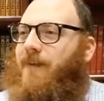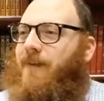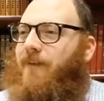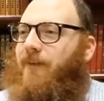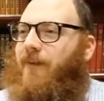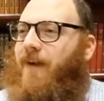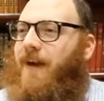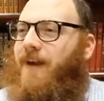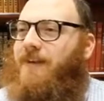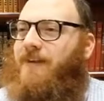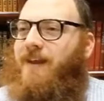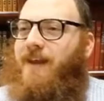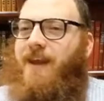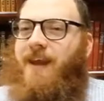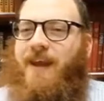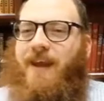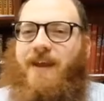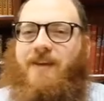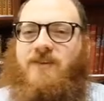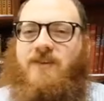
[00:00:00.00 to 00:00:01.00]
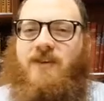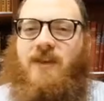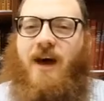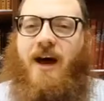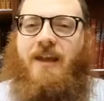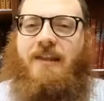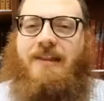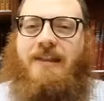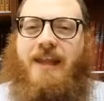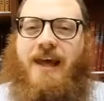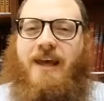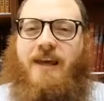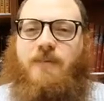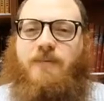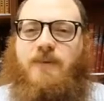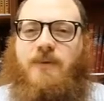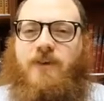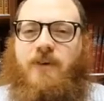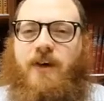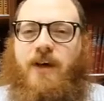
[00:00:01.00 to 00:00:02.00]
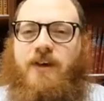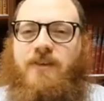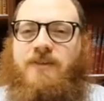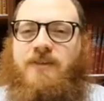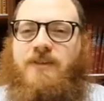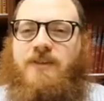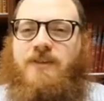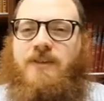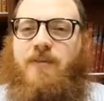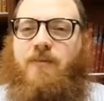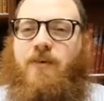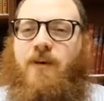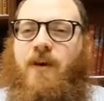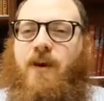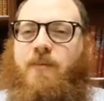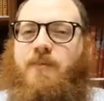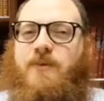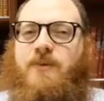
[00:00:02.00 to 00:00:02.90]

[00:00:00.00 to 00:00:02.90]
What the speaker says: right? It's not like Psukei de Zimra.